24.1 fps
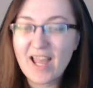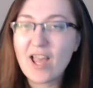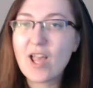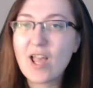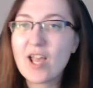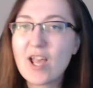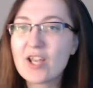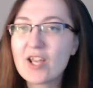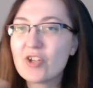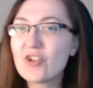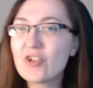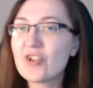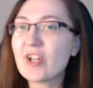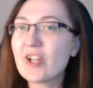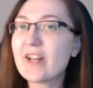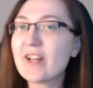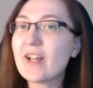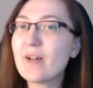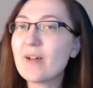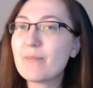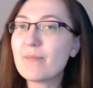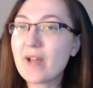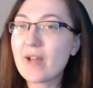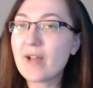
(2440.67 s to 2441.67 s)
Shut
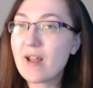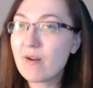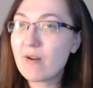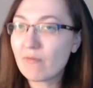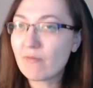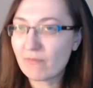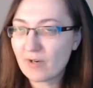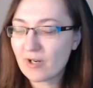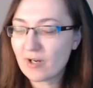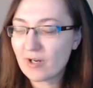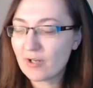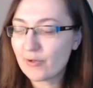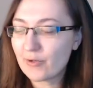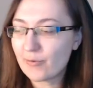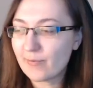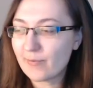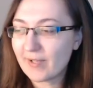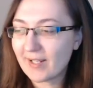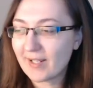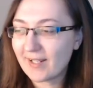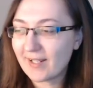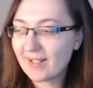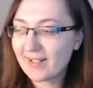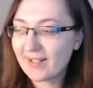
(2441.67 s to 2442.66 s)
up and watch
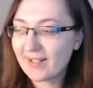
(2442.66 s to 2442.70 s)
me.